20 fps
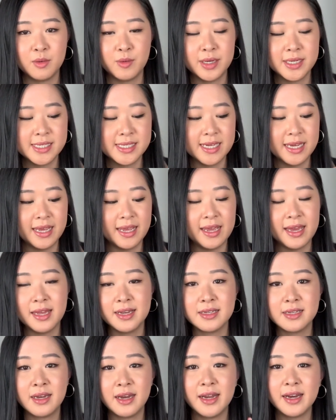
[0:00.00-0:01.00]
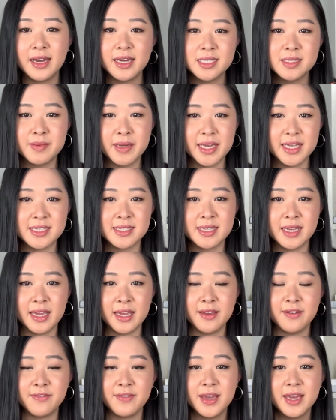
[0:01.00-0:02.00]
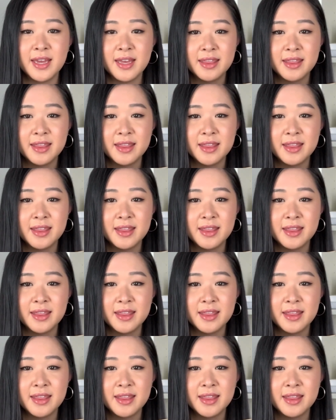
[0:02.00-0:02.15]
one day and I'd asked my SA if